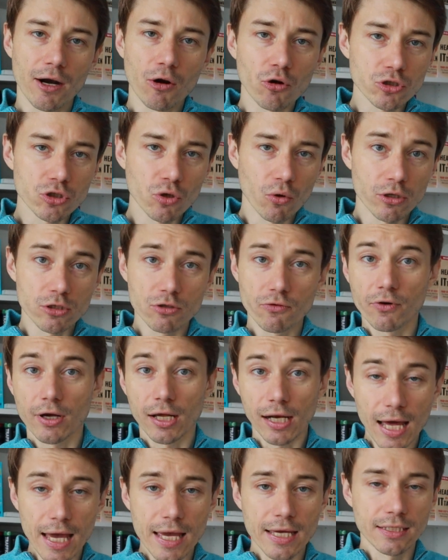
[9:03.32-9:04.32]
are also lots of
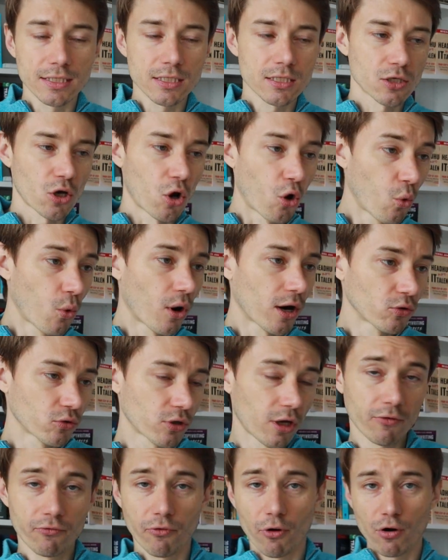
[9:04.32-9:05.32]
clients who are
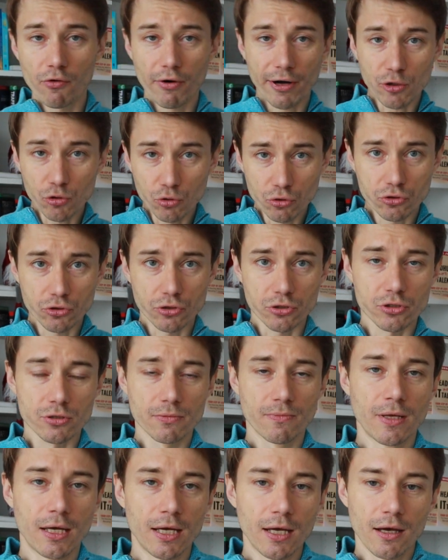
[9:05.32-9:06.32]
looking for
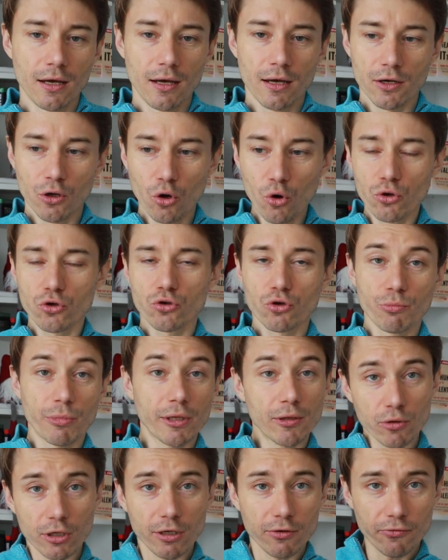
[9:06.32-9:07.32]
recruiters, who should
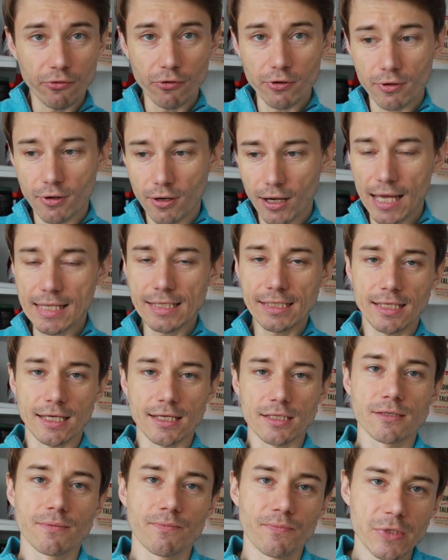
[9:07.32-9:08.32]
be looking for
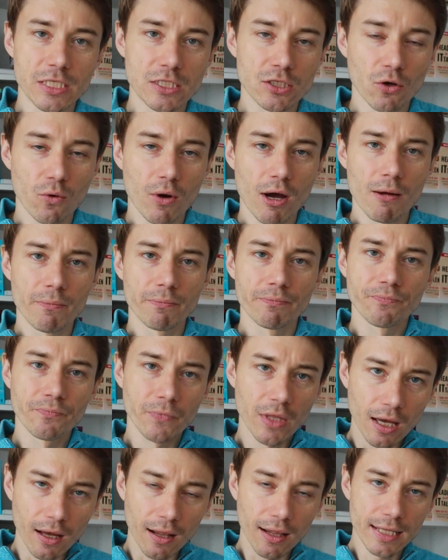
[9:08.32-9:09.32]
candidates. So
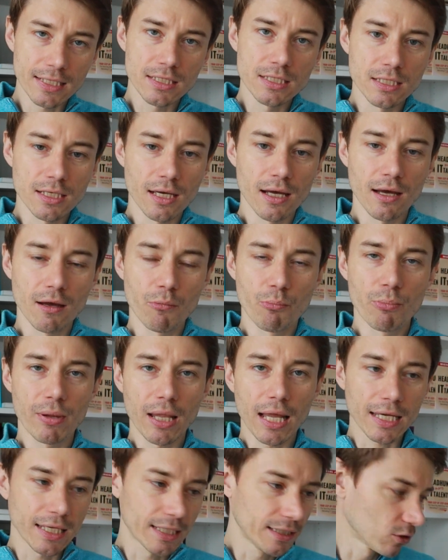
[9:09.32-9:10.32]
let's
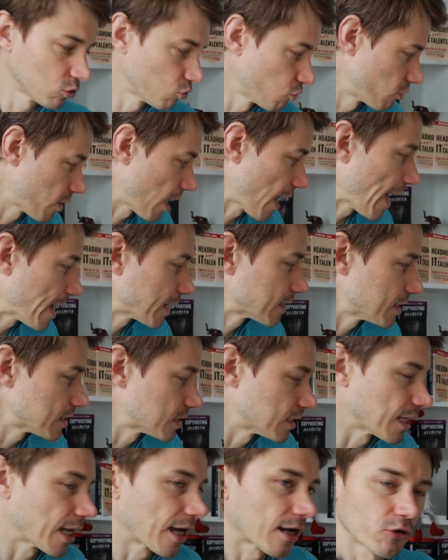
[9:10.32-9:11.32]
plug into the
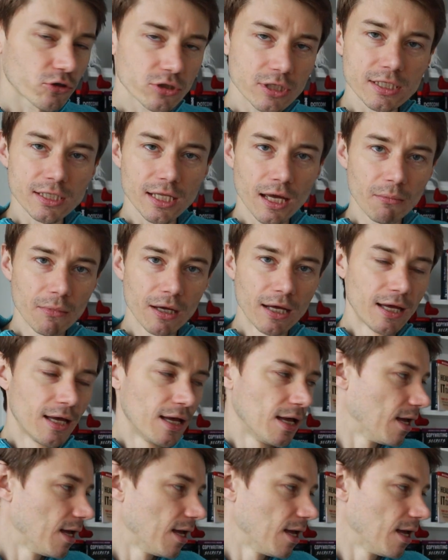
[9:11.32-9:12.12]
existing ecosystem.